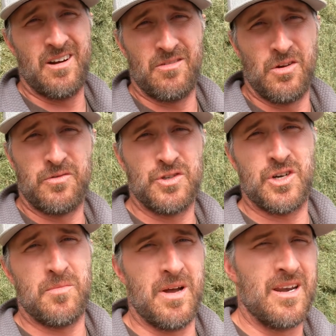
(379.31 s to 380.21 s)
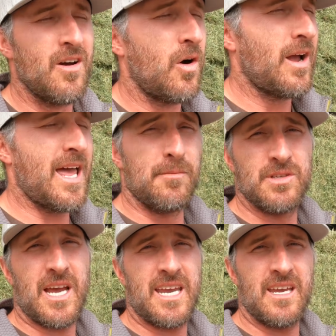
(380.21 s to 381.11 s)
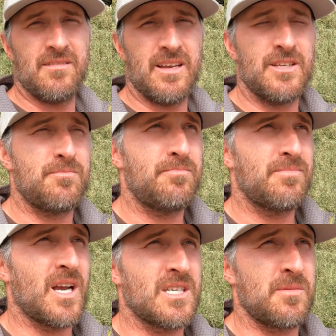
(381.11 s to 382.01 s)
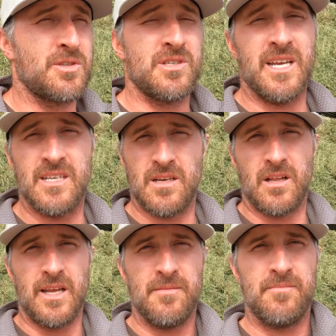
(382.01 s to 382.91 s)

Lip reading: I don't know for sure, but animals like it. Customers just think it's ugly.